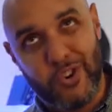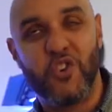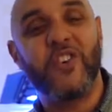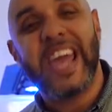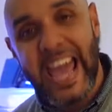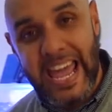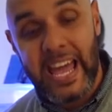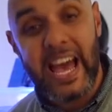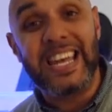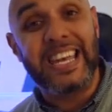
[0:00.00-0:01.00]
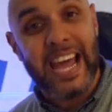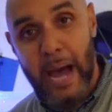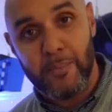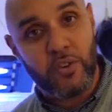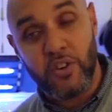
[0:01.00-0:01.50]
create
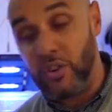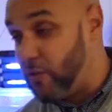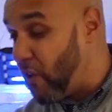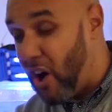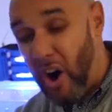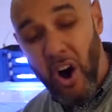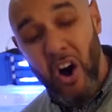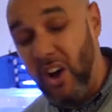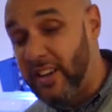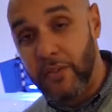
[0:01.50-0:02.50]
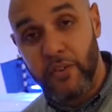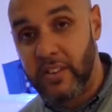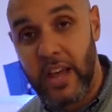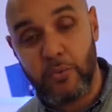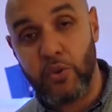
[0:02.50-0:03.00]
adapters for all
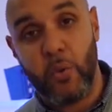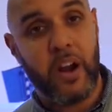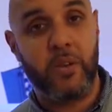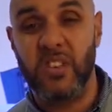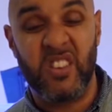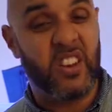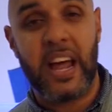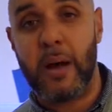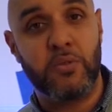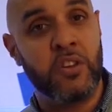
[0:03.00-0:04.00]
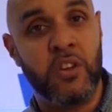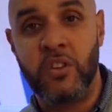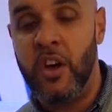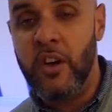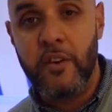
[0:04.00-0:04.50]
different types of aquariums. There's
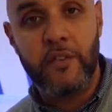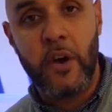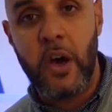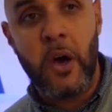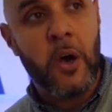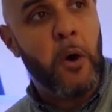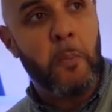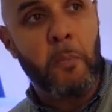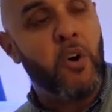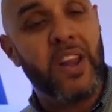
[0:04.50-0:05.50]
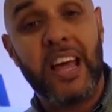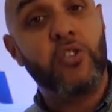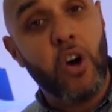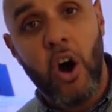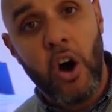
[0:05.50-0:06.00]
adapters for more or
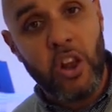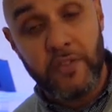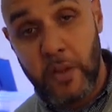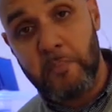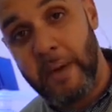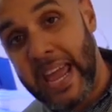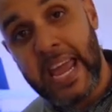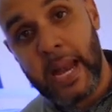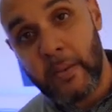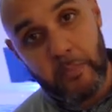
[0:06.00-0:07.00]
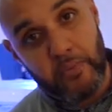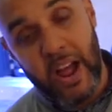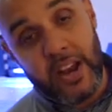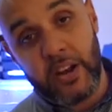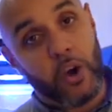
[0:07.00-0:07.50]
less all of the main
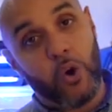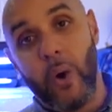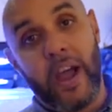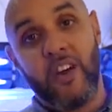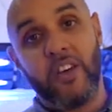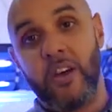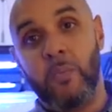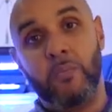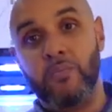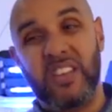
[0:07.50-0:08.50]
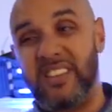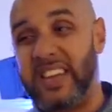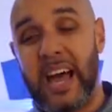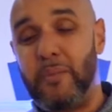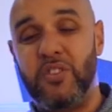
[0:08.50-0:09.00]
brand aquariums. There's
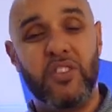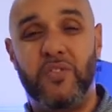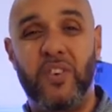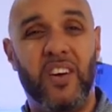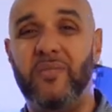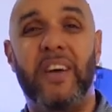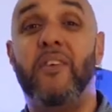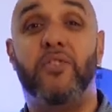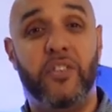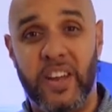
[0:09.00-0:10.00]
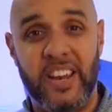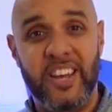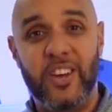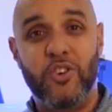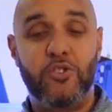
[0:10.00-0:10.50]
adapters for everything.
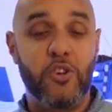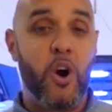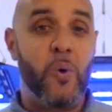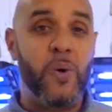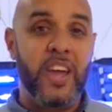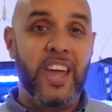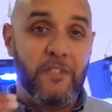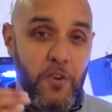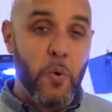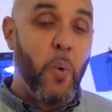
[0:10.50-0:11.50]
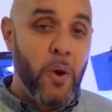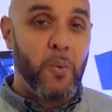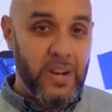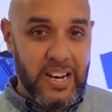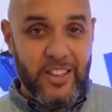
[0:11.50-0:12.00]
So if you
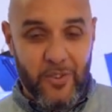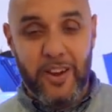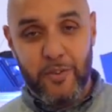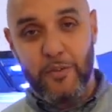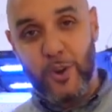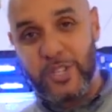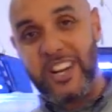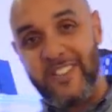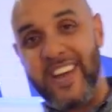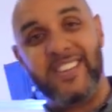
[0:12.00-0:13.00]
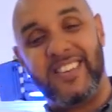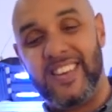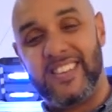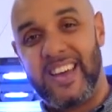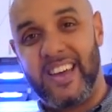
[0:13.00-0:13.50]
want one of these random flow generators
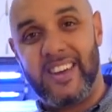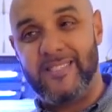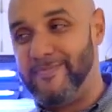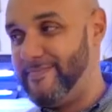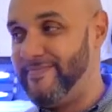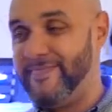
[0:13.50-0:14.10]
on your tank,